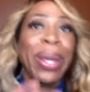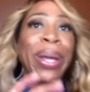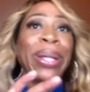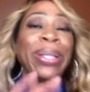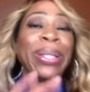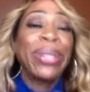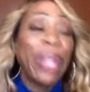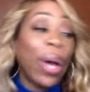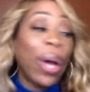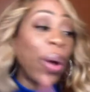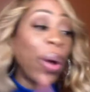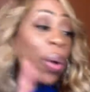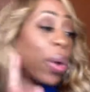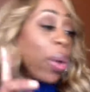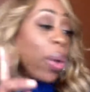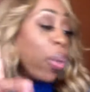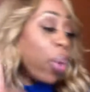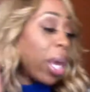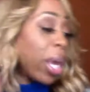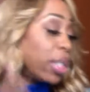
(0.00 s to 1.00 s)
So
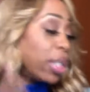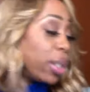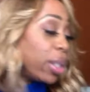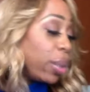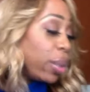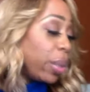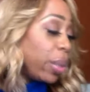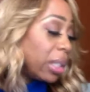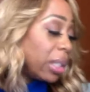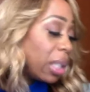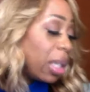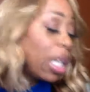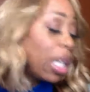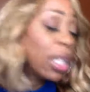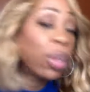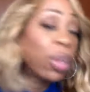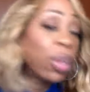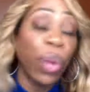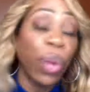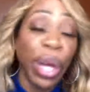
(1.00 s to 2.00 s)
he too is
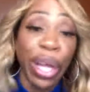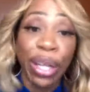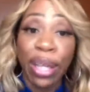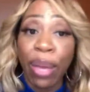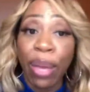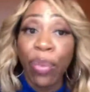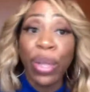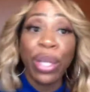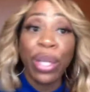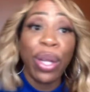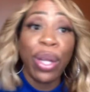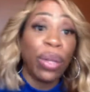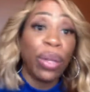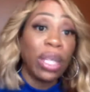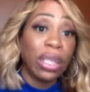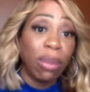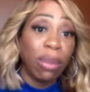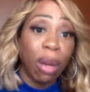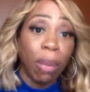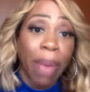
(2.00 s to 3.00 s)
one that we know that's
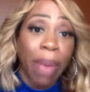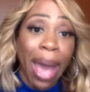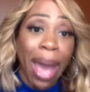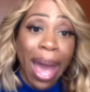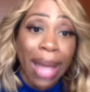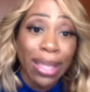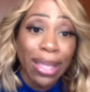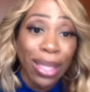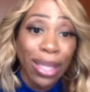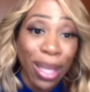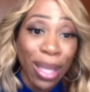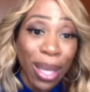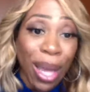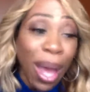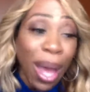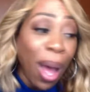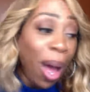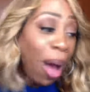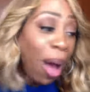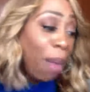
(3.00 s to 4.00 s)
very passionate
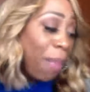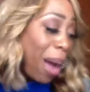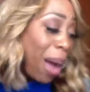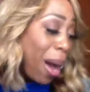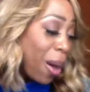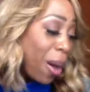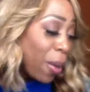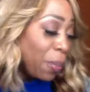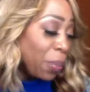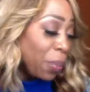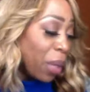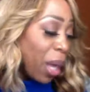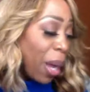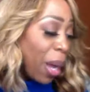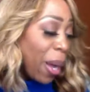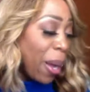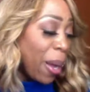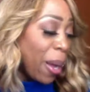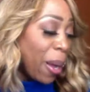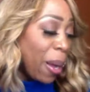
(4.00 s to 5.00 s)
about
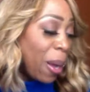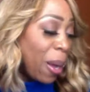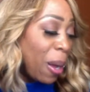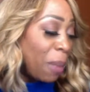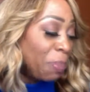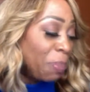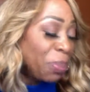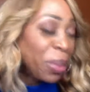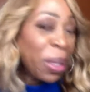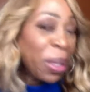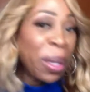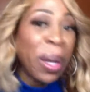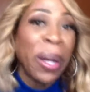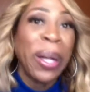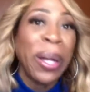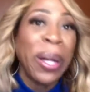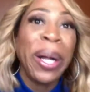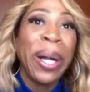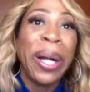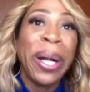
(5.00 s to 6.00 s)

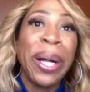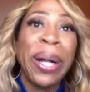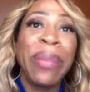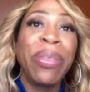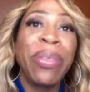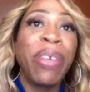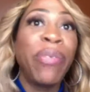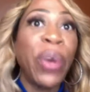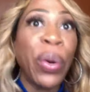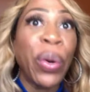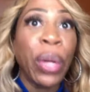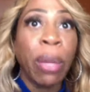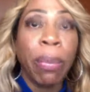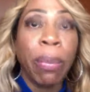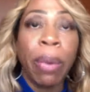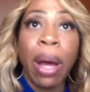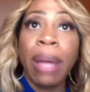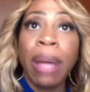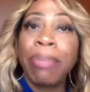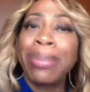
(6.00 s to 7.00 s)
the voting.
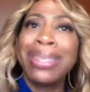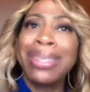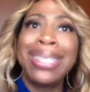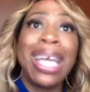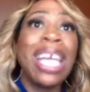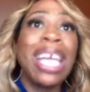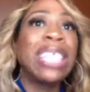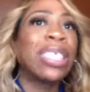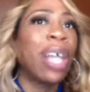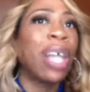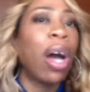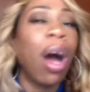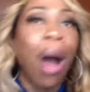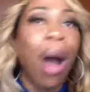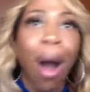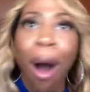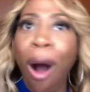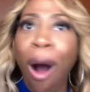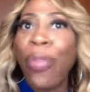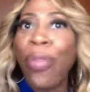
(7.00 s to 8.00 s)
He's an
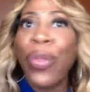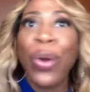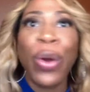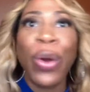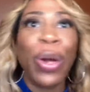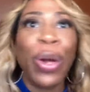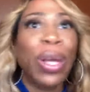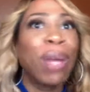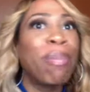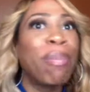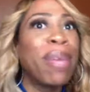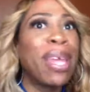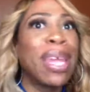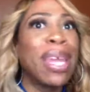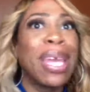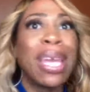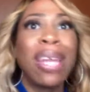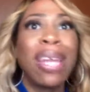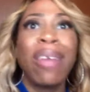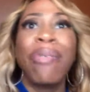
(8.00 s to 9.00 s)
author, a
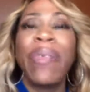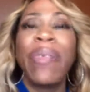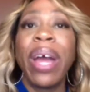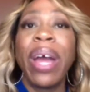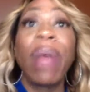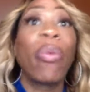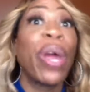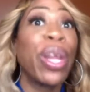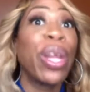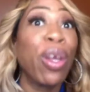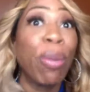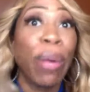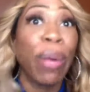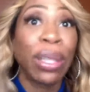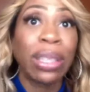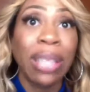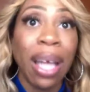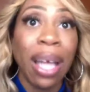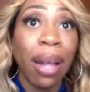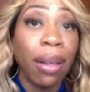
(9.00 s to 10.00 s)
comedian, a radio
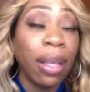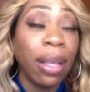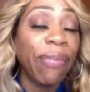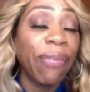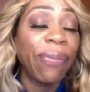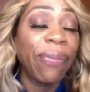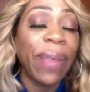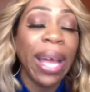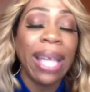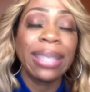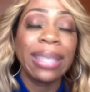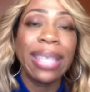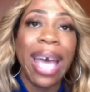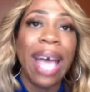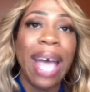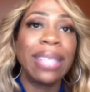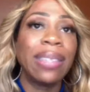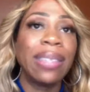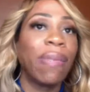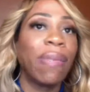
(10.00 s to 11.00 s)
personality.
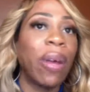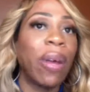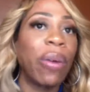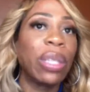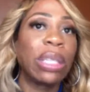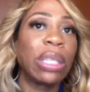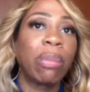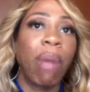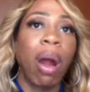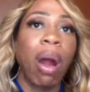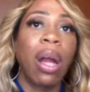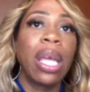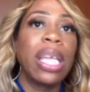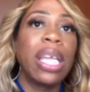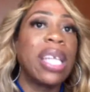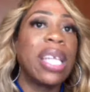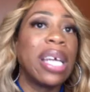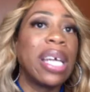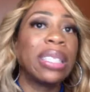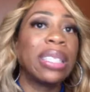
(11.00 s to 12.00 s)
Fantastic, very smart. He
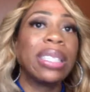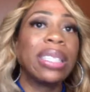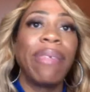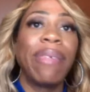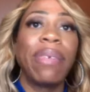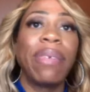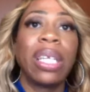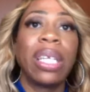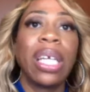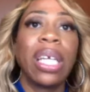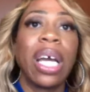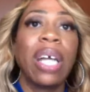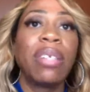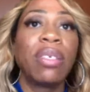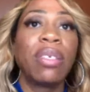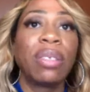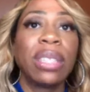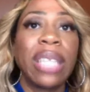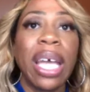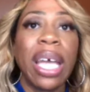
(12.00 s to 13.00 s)
does definitely
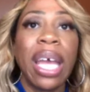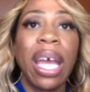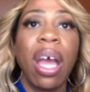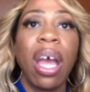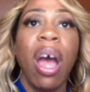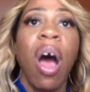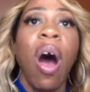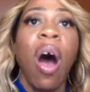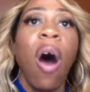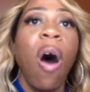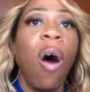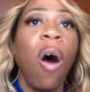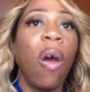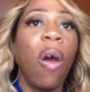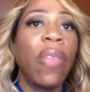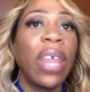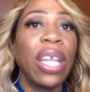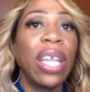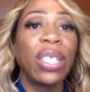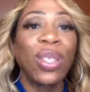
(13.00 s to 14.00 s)
understand all
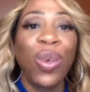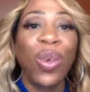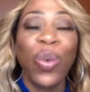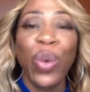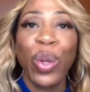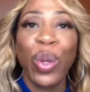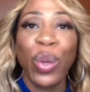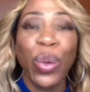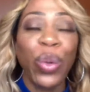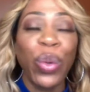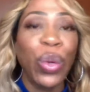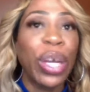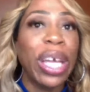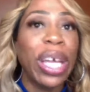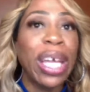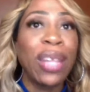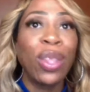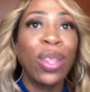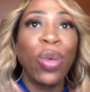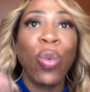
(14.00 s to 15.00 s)
that is going on
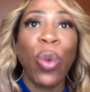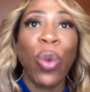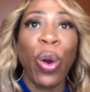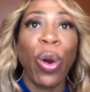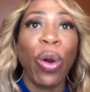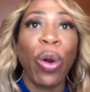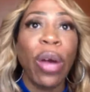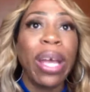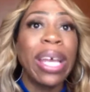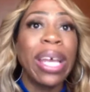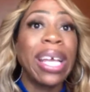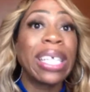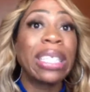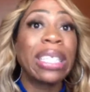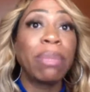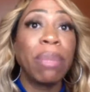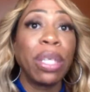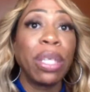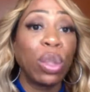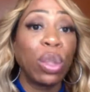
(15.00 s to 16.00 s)
in the world, and he can
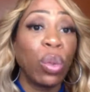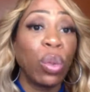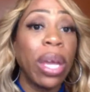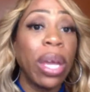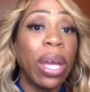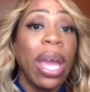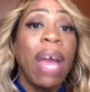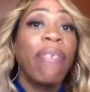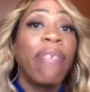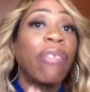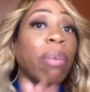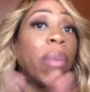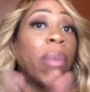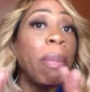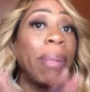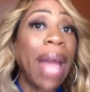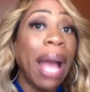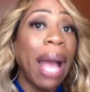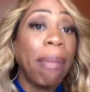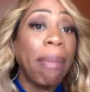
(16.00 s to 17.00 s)
speak to it from a
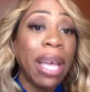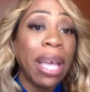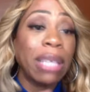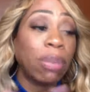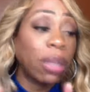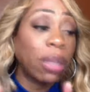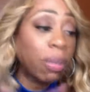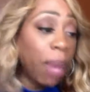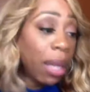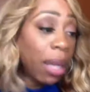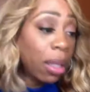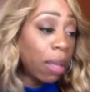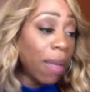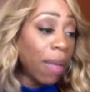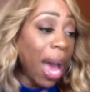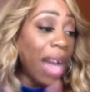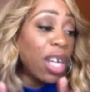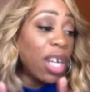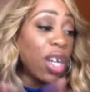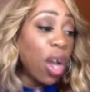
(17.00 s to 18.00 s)
Black man's perspective. I
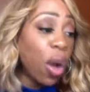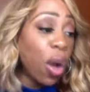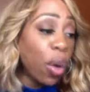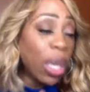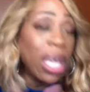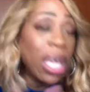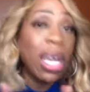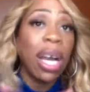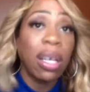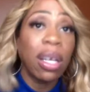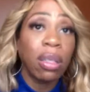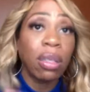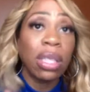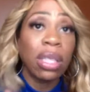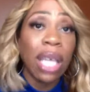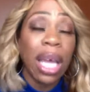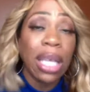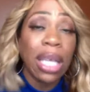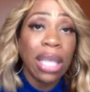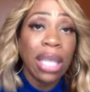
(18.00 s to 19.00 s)
know he
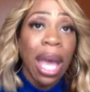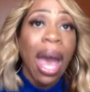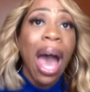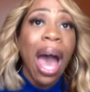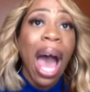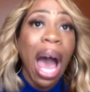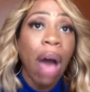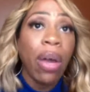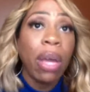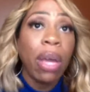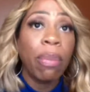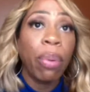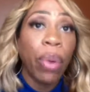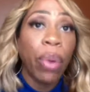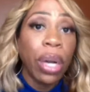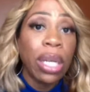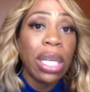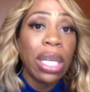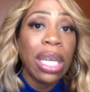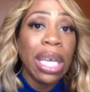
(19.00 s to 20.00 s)
understands how
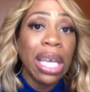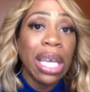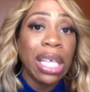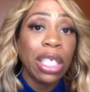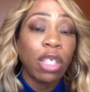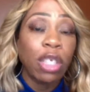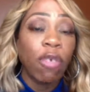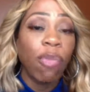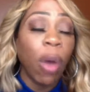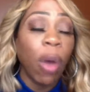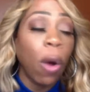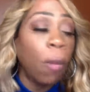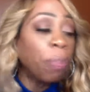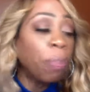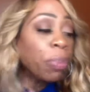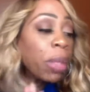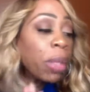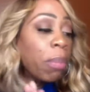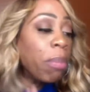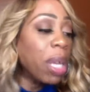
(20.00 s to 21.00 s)
important it is to vote.
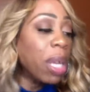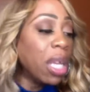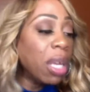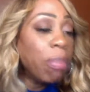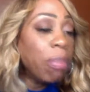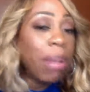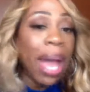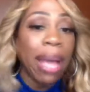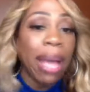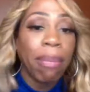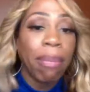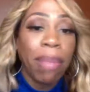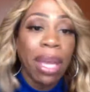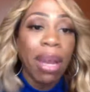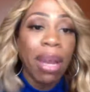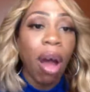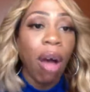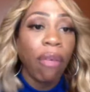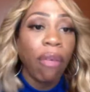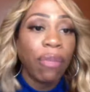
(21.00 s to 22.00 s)
Many Black men
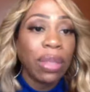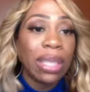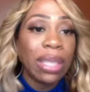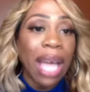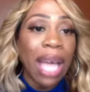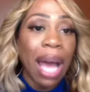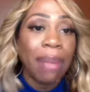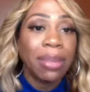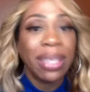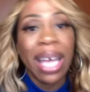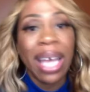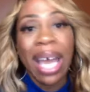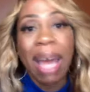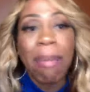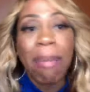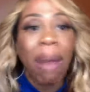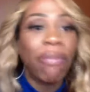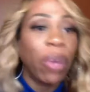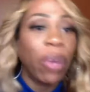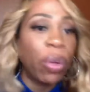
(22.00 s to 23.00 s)
oftentimes say, "My
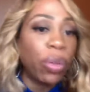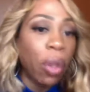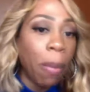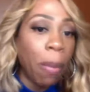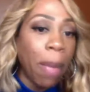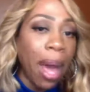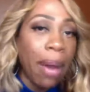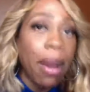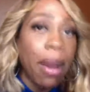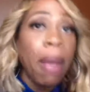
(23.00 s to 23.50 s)
vote don't matter."